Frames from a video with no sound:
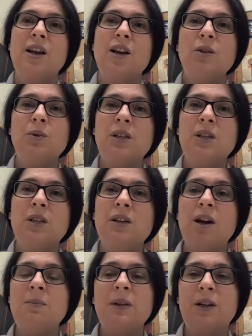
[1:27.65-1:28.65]
So it was
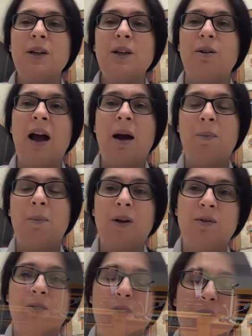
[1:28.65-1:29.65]
incredibly collaborative to